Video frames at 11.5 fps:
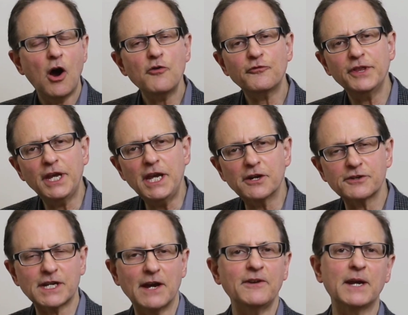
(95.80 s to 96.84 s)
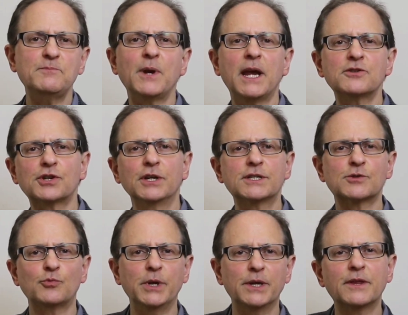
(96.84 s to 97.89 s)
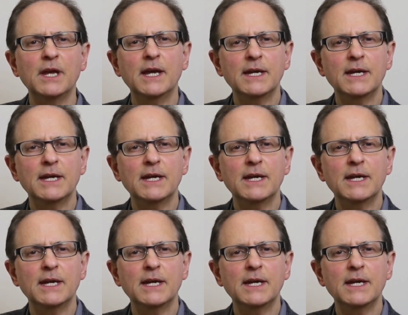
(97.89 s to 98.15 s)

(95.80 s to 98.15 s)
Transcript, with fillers: Over the years, I've had patients with